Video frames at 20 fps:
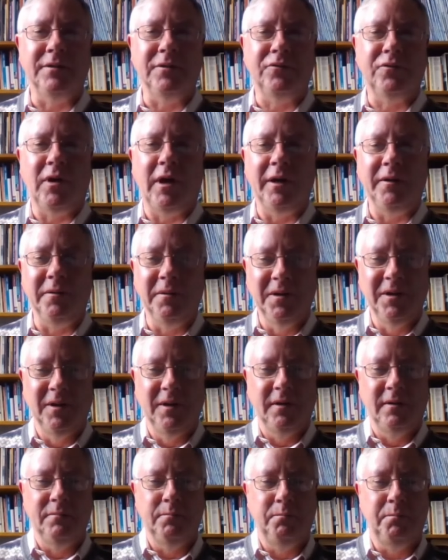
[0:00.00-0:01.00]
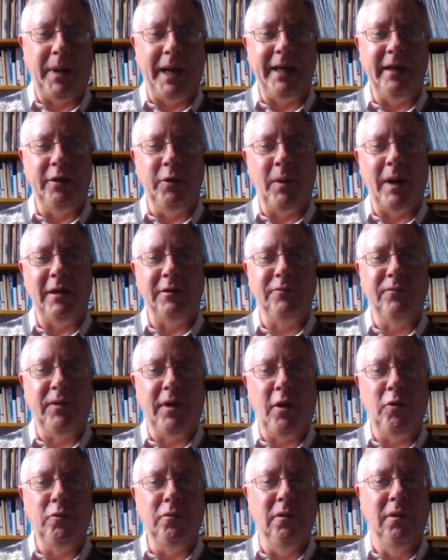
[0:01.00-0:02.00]
to try and bail you out of a
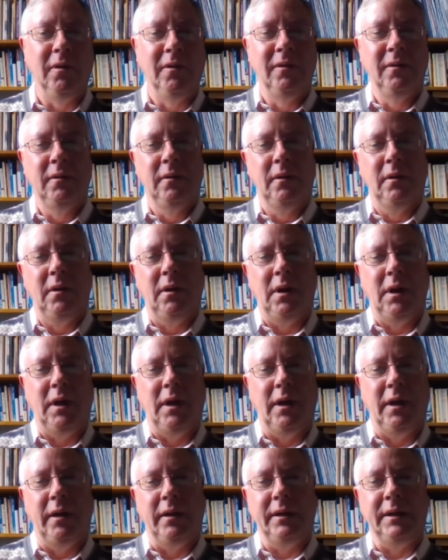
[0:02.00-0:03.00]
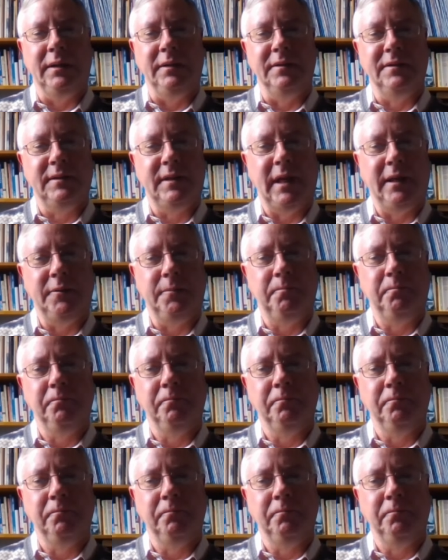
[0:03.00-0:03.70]
hole instead.